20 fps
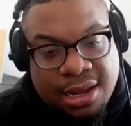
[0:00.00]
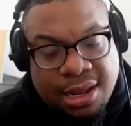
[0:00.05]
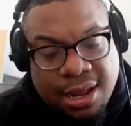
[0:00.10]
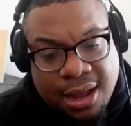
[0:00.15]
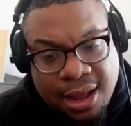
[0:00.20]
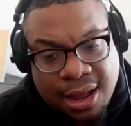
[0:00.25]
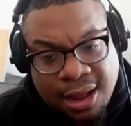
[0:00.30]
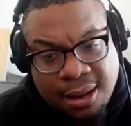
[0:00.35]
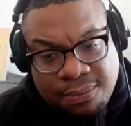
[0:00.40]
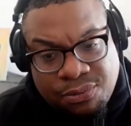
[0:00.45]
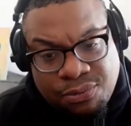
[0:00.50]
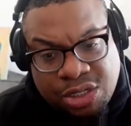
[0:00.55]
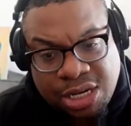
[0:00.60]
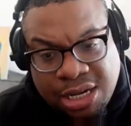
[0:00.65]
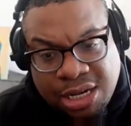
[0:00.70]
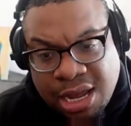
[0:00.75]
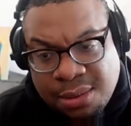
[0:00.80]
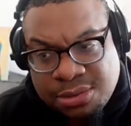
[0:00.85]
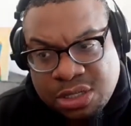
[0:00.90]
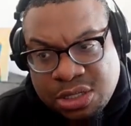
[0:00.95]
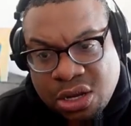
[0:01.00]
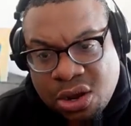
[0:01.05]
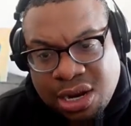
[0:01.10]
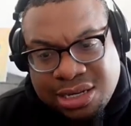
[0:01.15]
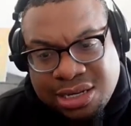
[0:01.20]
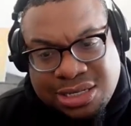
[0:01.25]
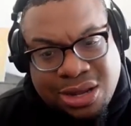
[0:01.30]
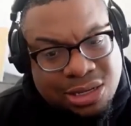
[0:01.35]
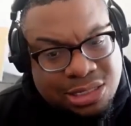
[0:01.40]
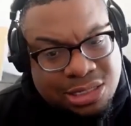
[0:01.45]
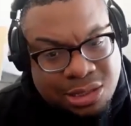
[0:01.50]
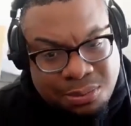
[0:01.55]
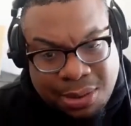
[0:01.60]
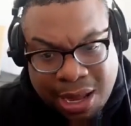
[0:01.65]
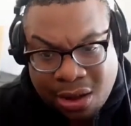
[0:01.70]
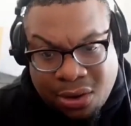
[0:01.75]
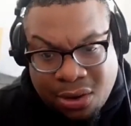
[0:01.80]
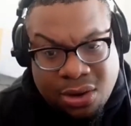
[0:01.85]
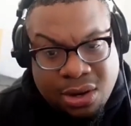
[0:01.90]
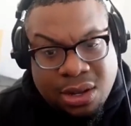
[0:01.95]
Um, she comes on and talks
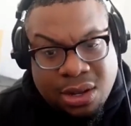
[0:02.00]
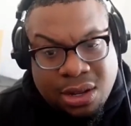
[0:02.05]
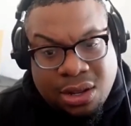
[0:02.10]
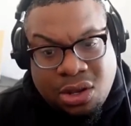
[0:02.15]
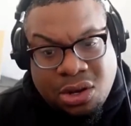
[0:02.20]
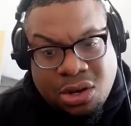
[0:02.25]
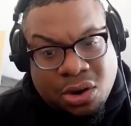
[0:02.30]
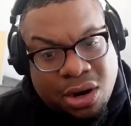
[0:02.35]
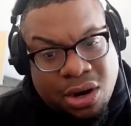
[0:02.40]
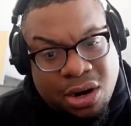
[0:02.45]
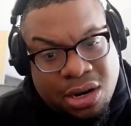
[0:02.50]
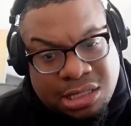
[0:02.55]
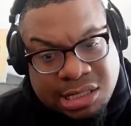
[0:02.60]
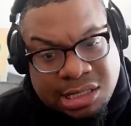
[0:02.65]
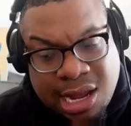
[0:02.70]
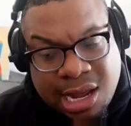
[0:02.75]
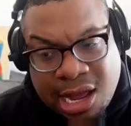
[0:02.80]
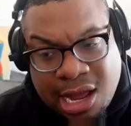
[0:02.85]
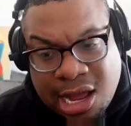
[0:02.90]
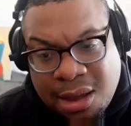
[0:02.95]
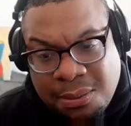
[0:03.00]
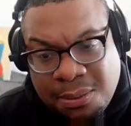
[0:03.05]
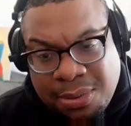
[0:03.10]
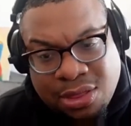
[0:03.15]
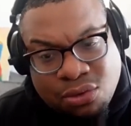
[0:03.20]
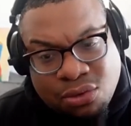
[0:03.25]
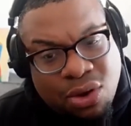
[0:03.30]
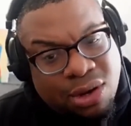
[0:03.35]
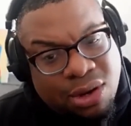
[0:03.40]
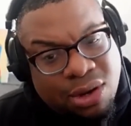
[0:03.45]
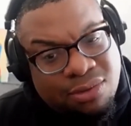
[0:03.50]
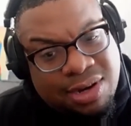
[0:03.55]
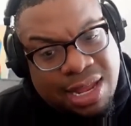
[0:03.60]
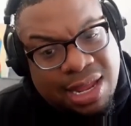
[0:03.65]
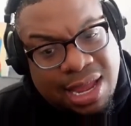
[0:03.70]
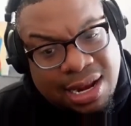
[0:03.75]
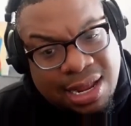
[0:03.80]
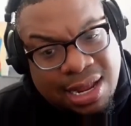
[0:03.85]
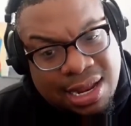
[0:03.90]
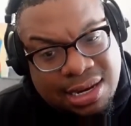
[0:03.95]
about, you know, her job and the role of
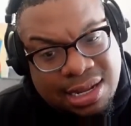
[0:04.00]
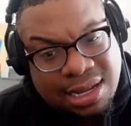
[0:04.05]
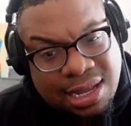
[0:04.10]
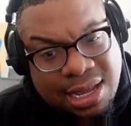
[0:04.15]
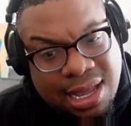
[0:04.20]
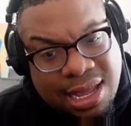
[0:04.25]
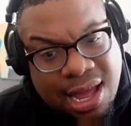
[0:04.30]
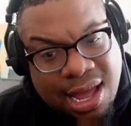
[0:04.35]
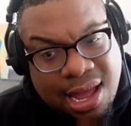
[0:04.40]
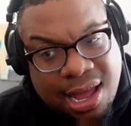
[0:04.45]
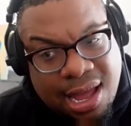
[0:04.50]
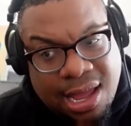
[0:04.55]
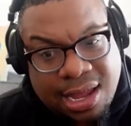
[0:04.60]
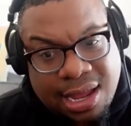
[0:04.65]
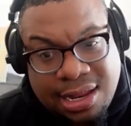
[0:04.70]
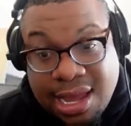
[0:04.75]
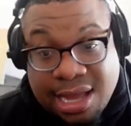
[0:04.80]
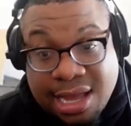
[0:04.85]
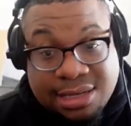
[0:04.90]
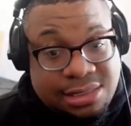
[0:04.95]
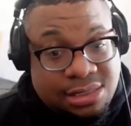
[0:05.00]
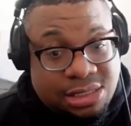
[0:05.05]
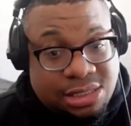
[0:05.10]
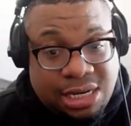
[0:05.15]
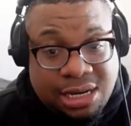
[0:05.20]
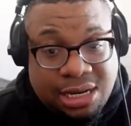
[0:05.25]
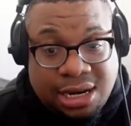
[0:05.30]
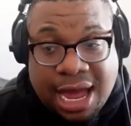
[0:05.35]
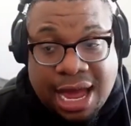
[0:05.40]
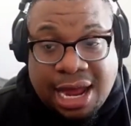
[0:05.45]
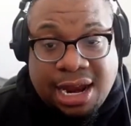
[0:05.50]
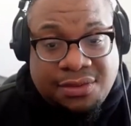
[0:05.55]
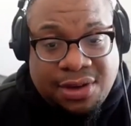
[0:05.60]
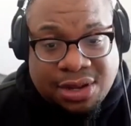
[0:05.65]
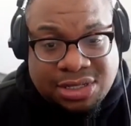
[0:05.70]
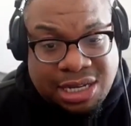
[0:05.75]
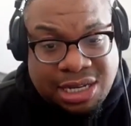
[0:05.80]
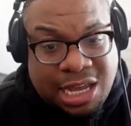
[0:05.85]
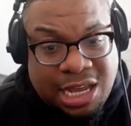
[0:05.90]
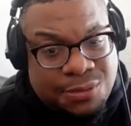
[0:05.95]
data and D E I. And yes, she, I love how
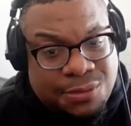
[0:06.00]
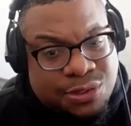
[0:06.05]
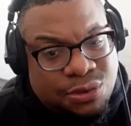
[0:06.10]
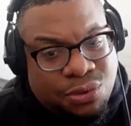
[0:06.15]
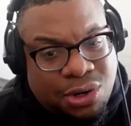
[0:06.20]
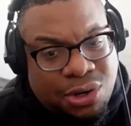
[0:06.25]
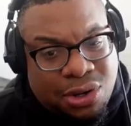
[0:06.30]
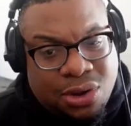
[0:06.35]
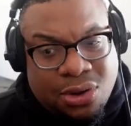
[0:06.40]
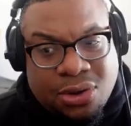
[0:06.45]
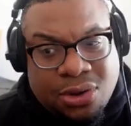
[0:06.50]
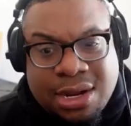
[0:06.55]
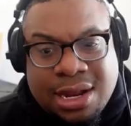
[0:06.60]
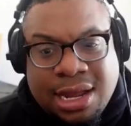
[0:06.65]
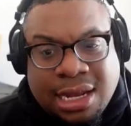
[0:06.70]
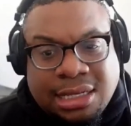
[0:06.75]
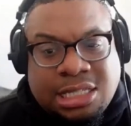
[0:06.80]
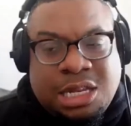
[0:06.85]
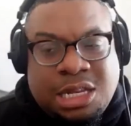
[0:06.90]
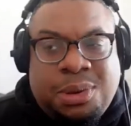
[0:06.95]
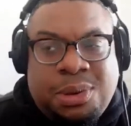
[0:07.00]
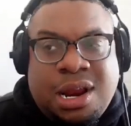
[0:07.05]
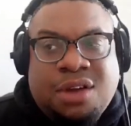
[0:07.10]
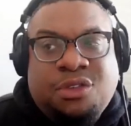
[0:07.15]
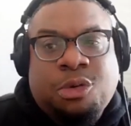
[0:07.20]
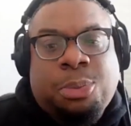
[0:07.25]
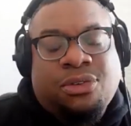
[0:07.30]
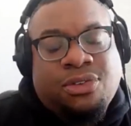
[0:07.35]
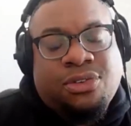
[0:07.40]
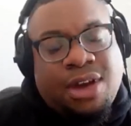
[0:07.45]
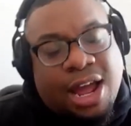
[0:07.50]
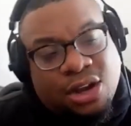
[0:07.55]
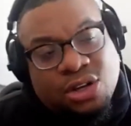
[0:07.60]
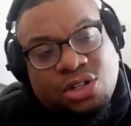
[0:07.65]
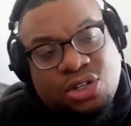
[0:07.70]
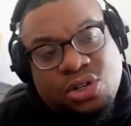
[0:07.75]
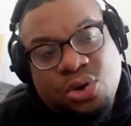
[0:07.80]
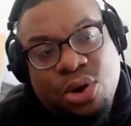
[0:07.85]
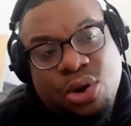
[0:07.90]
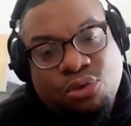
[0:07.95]
she keeps it real. She's a bit of a
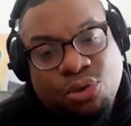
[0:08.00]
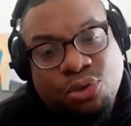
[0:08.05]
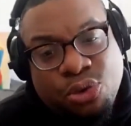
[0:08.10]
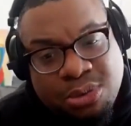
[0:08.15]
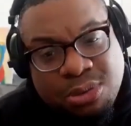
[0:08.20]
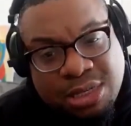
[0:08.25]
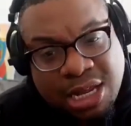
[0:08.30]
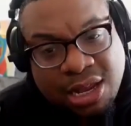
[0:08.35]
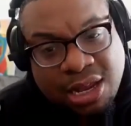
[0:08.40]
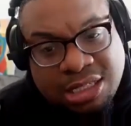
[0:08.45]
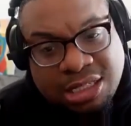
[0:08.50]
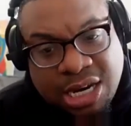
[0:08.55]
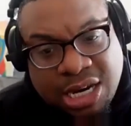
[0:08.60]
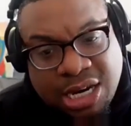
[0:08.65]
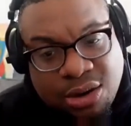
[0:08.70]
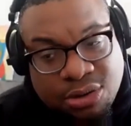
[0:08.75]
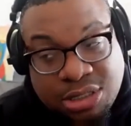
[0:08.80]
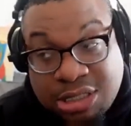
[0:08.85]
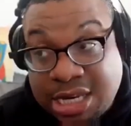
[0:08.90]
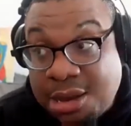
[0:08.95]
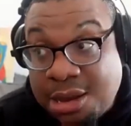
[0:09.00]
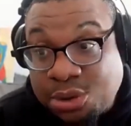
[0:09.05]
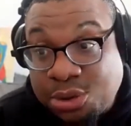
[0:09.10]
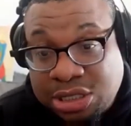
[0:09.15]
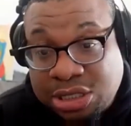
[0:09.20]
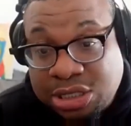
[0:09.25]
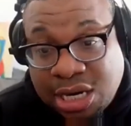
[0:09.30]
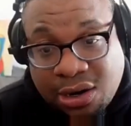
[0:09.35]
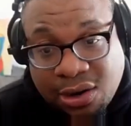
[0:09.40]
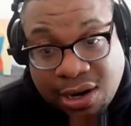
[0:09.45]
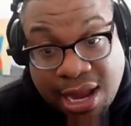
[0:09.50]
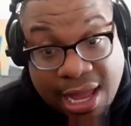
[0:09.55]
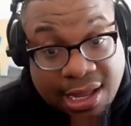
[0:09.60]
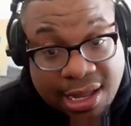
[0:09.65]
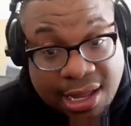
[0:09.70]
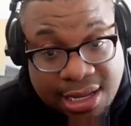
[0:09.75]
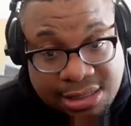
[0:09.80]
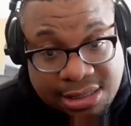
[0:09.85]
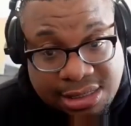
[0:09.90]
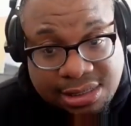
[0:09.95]
provocateur, a room, ta- a shake, table shaker like
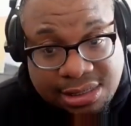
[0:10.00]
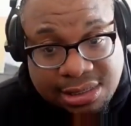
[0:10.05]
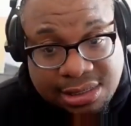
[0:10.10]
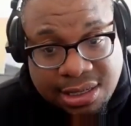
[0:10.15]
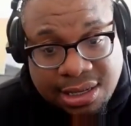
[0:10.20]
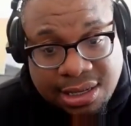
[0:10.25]
us.